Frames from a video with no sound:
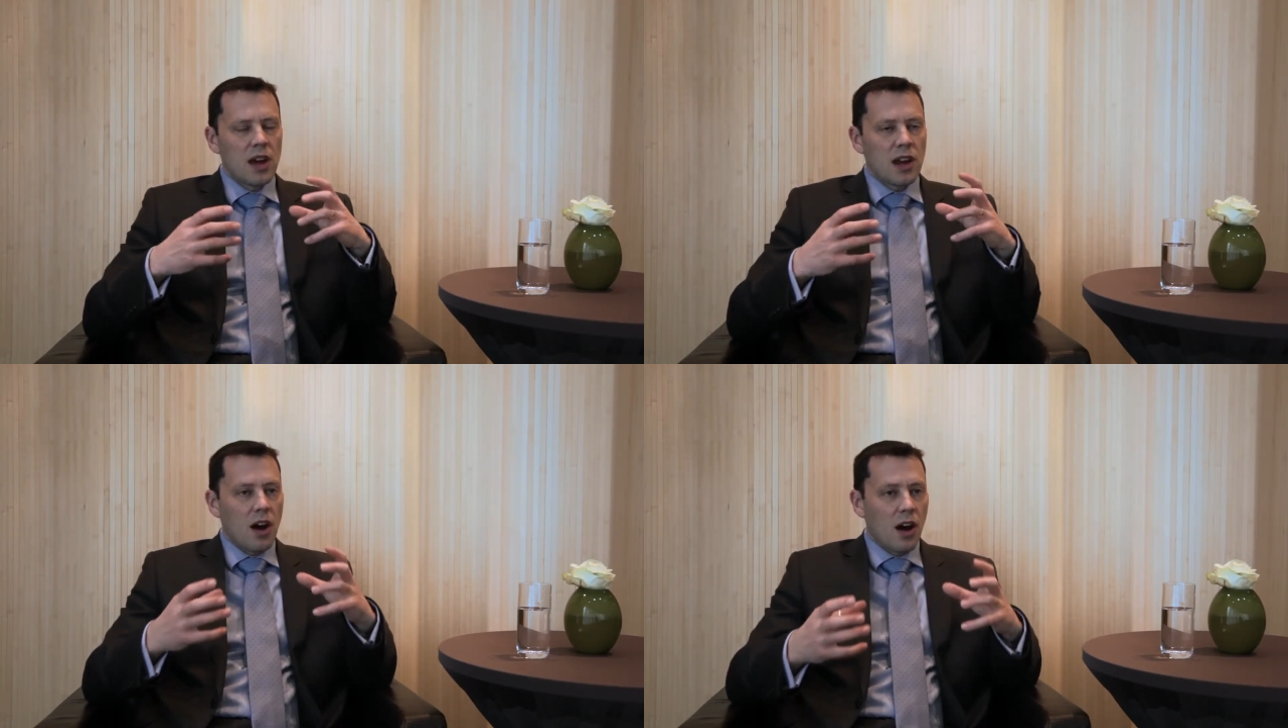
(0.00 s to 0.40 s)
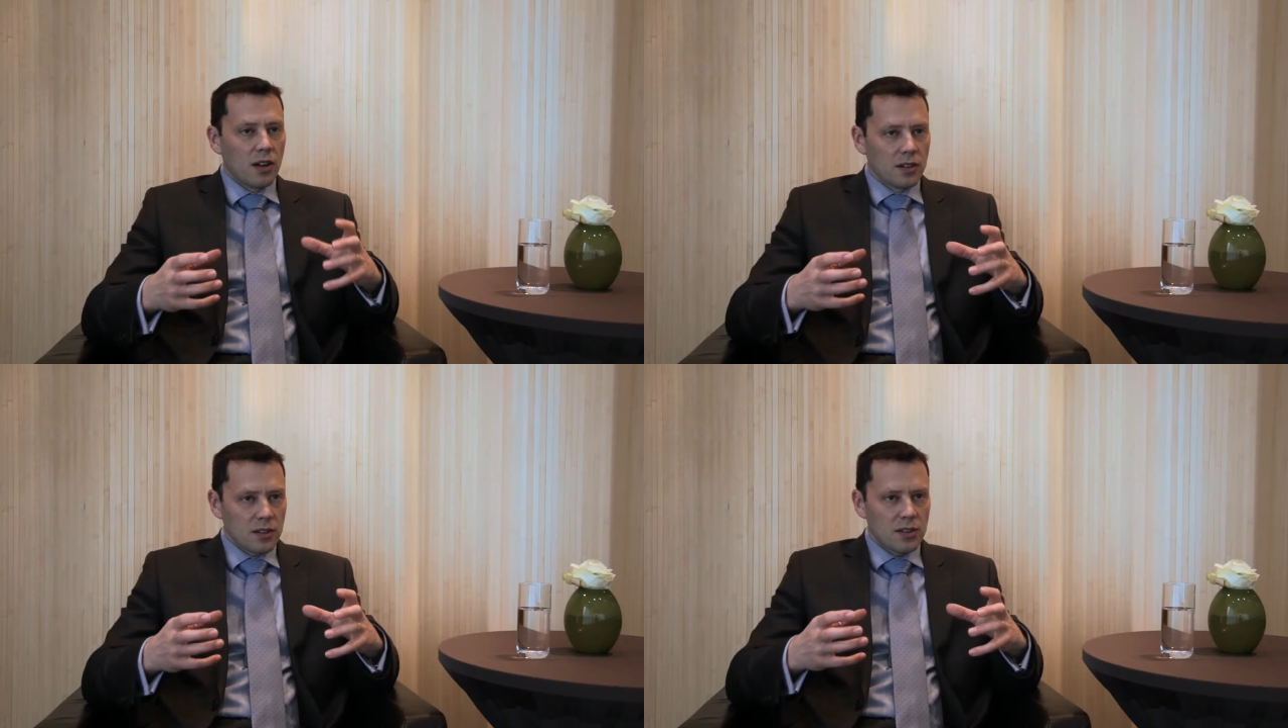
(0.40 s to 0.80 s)

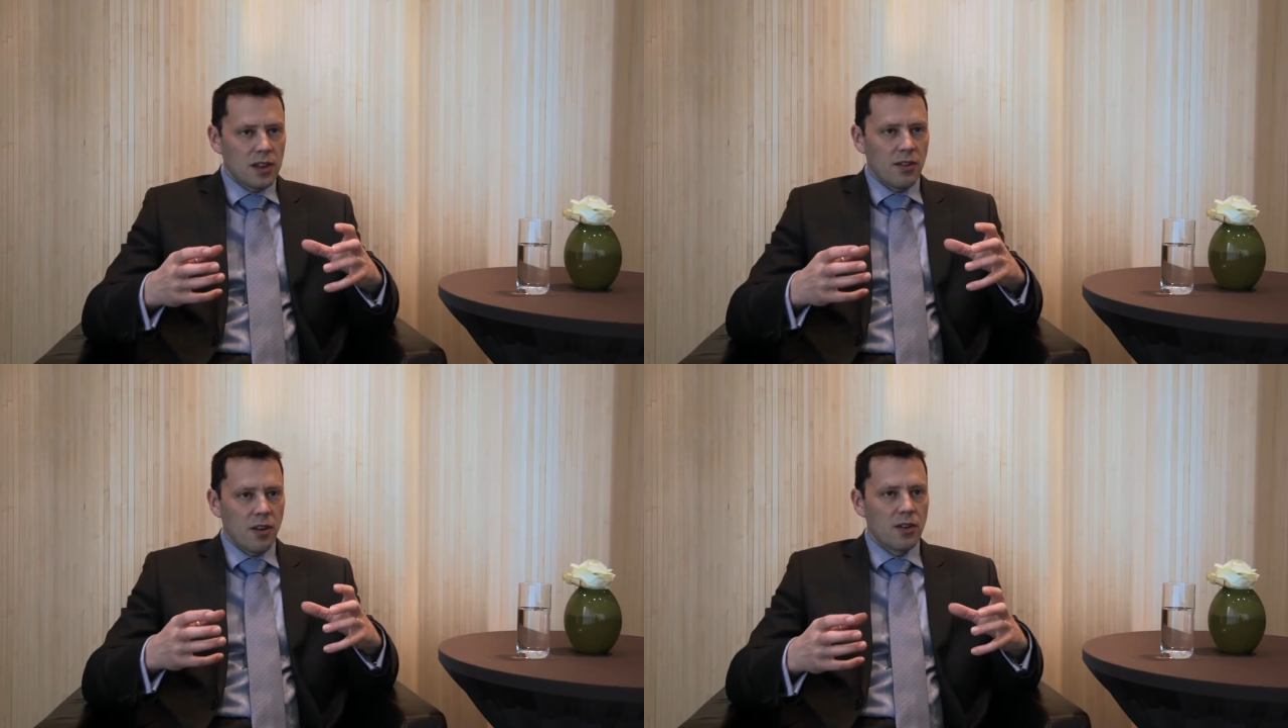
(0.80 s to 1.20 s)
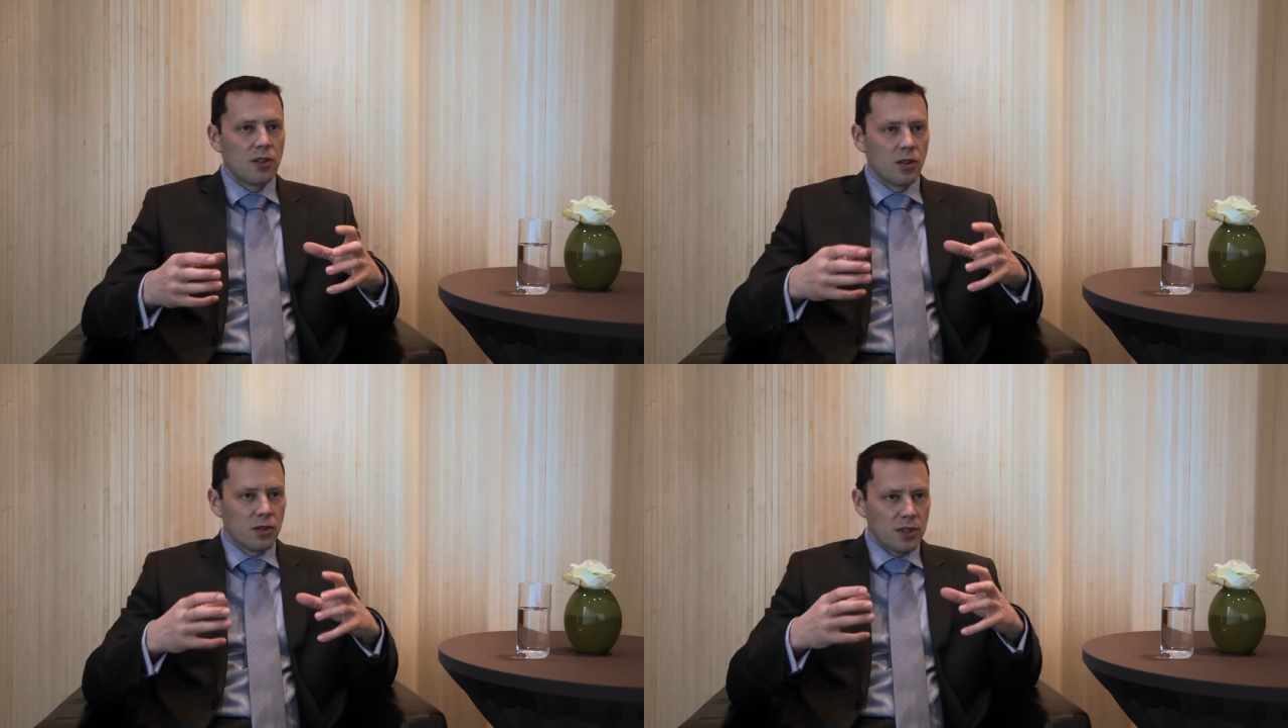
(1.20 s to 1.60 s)
enhance their
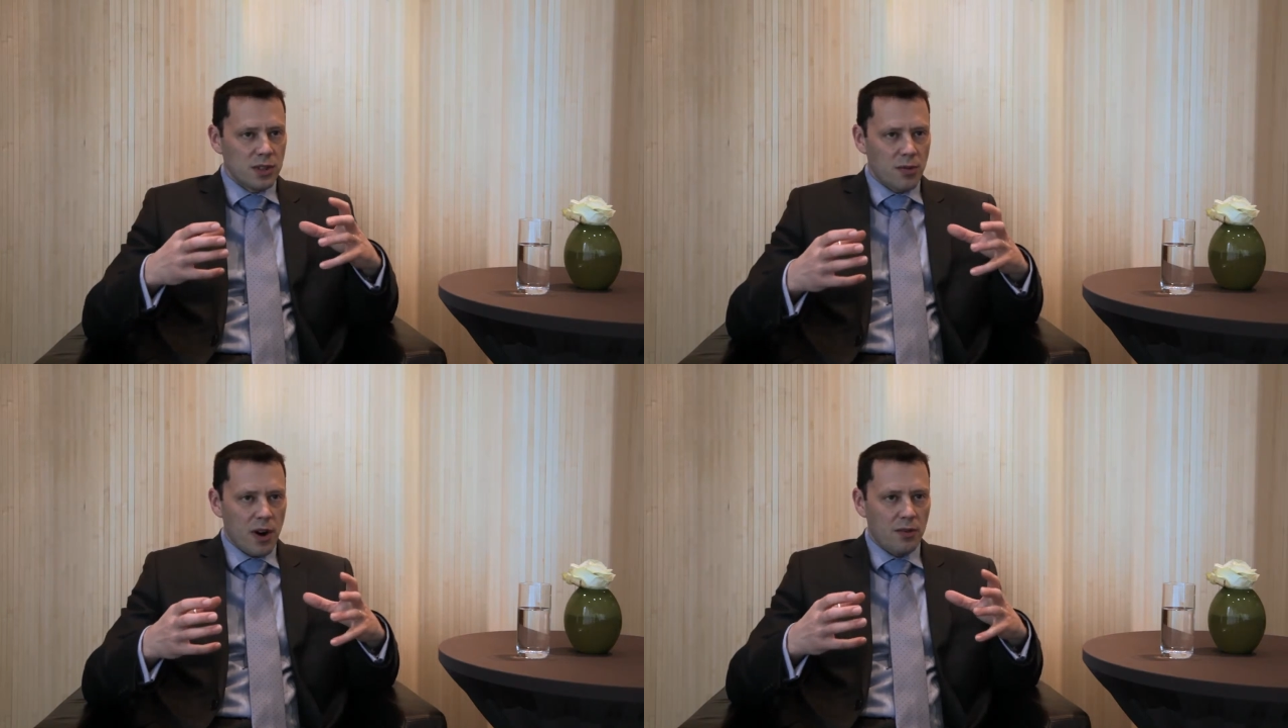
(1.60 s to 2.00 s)
own loyalty